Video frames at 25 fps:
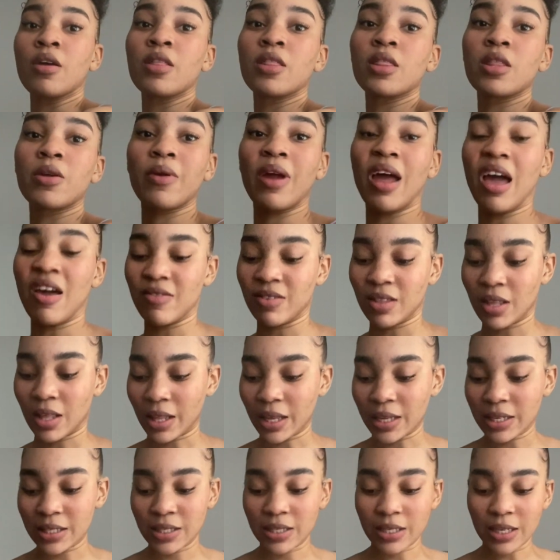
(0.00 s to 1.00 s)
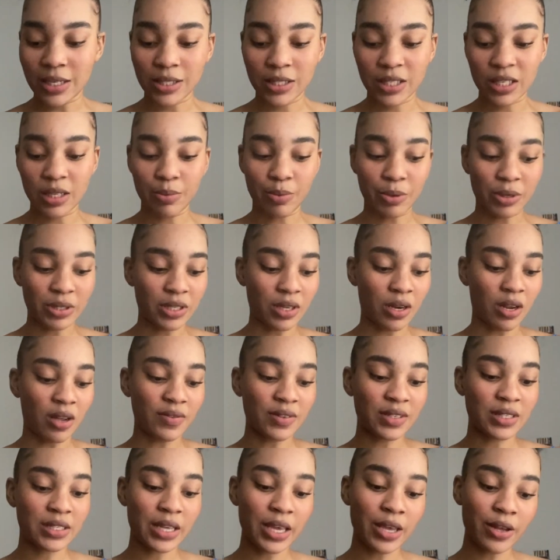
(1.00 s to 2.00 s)
were having that like 60% off
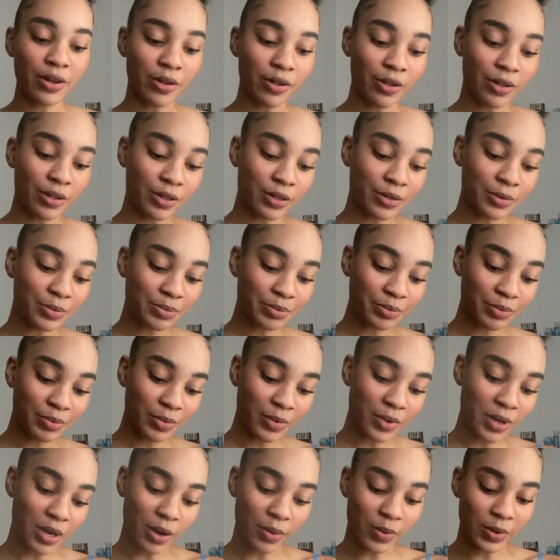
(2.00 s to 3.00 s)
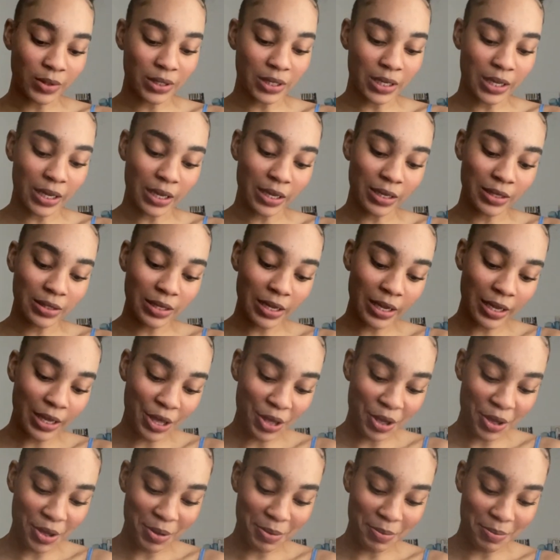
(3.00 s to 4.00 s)
sale. And I was like, dang
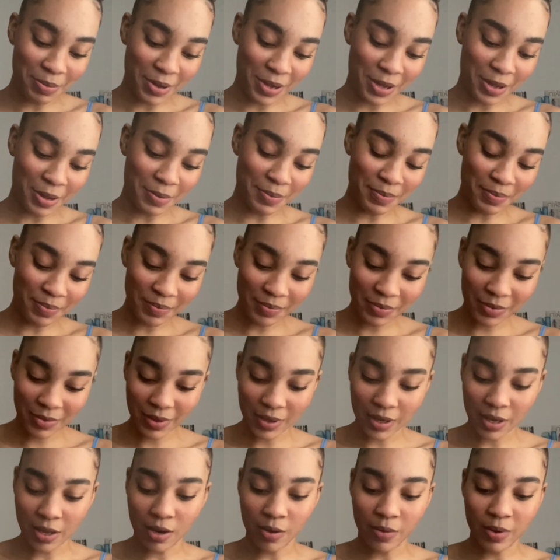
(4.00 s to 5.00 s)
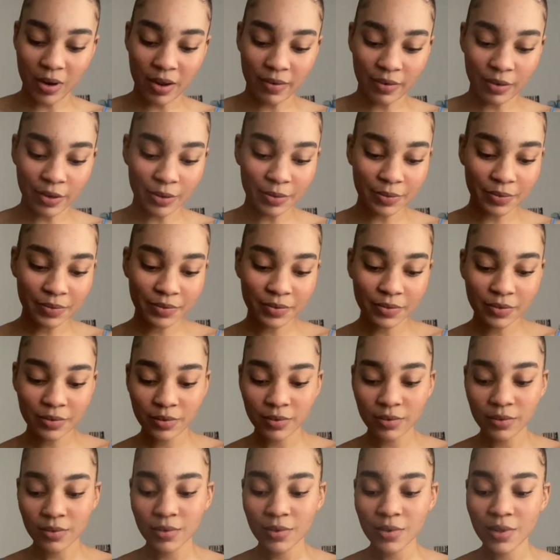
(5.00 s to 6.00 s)
it, but you know, whatever.
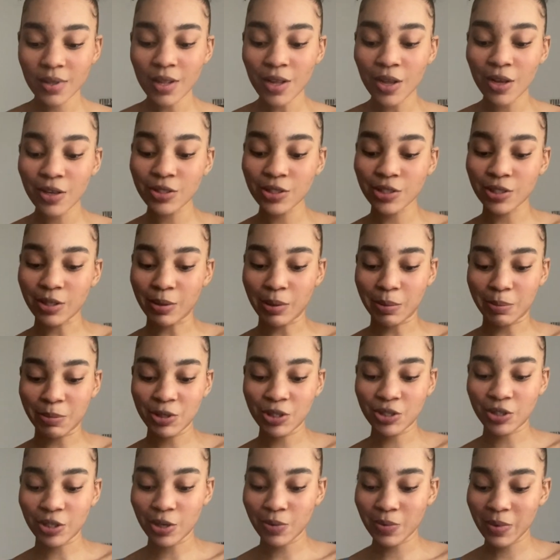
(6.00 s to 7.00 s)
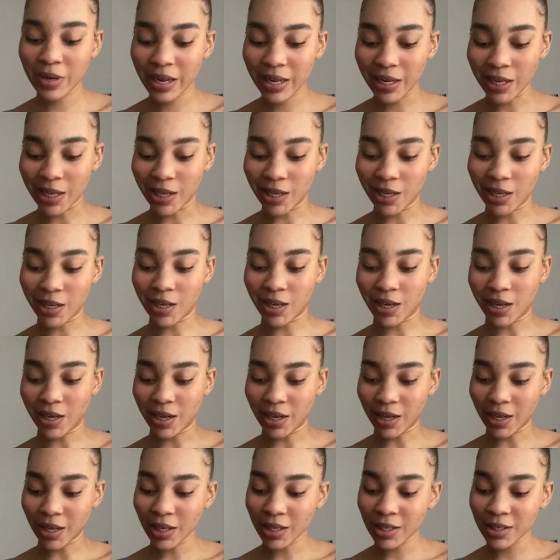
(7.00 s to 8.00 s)
So let me show you what I
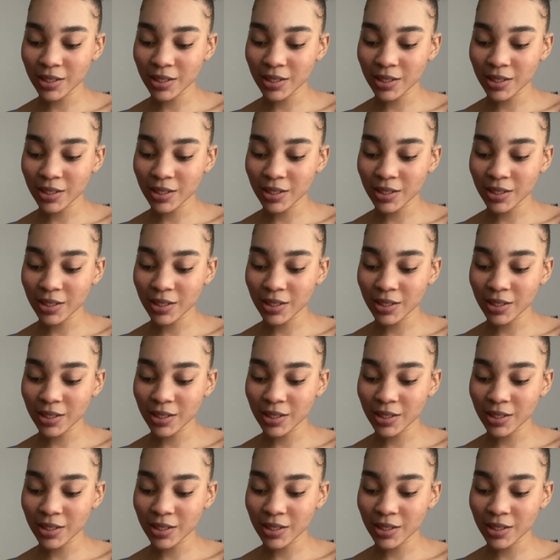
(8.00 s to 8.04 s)
got.